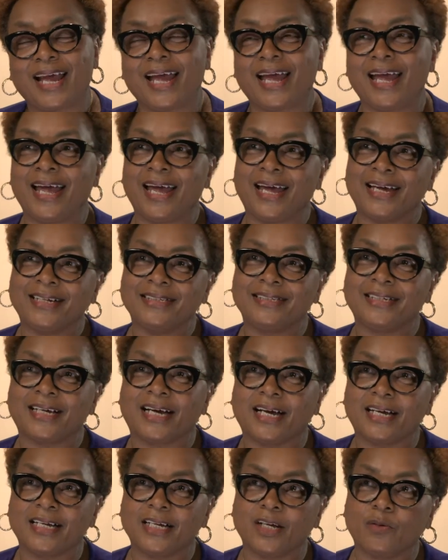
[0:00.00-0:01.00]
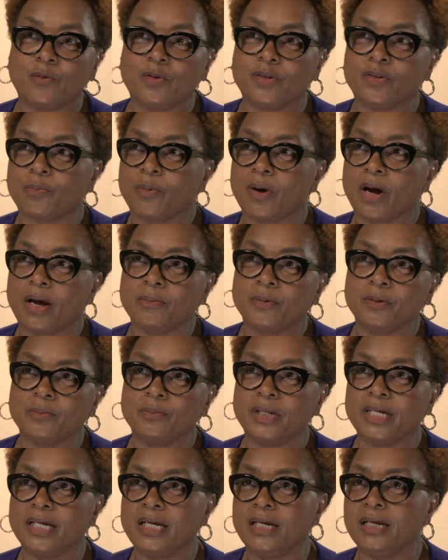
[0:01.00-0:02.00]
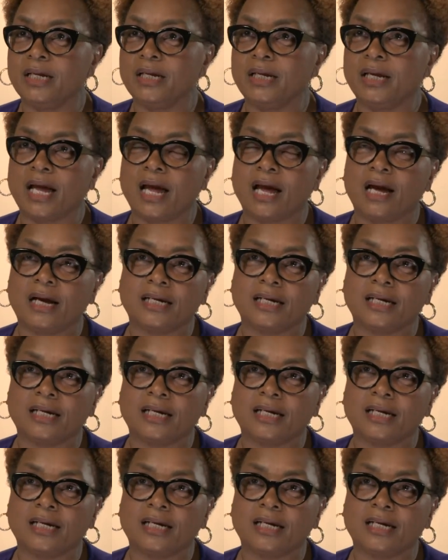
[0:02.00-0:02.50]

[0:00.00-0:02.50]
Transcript: And it was probably